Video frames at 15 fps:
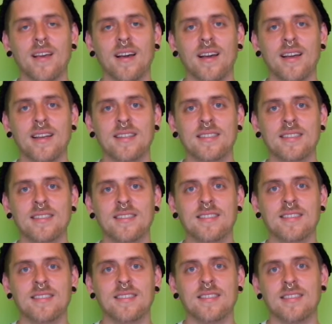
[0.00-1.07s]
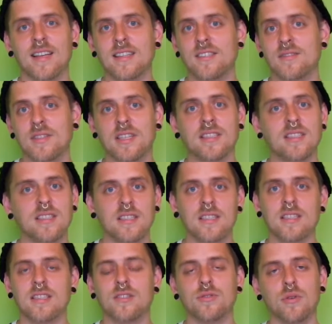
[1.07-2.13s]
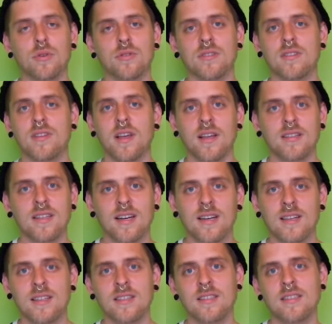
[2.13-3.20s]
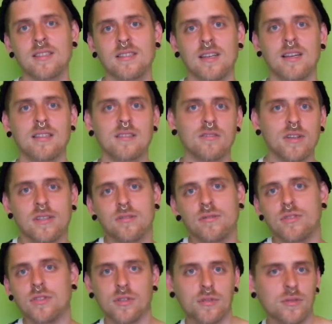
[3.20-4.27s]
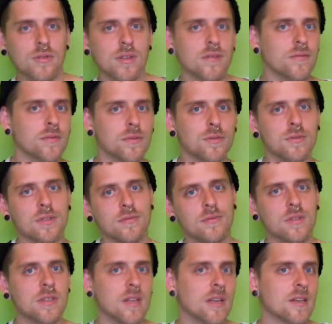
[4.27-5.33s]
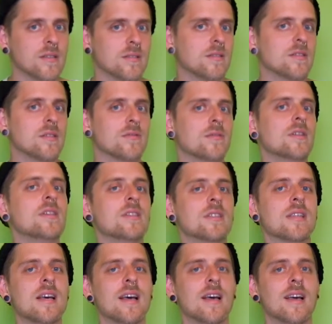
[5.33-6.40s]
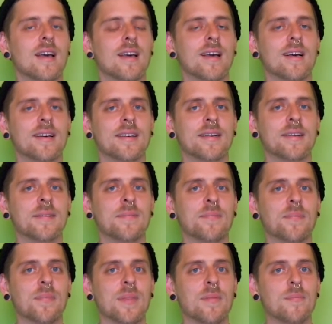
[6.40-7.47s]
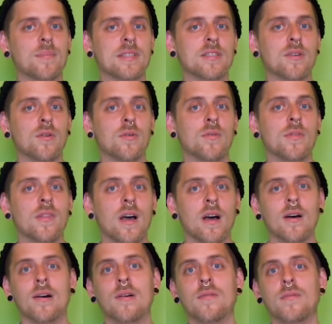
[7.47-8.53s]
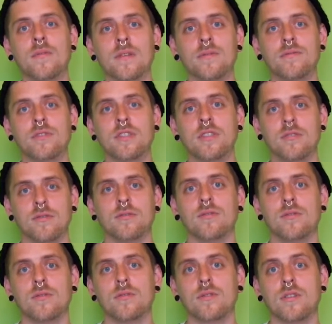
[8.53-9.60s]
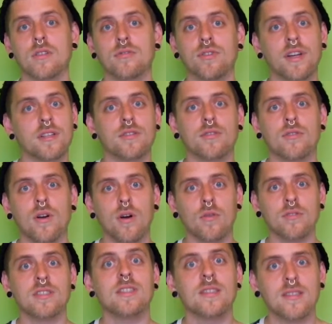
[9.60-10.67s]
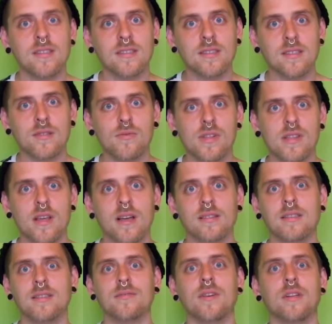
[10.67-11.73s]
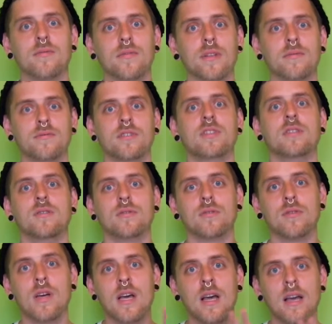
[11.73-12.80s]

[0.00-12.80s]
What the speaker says: And as you can see, it's not that hard. I tried to show you a few different angles of it. So now feel free to create your own sentences with dative and feel free to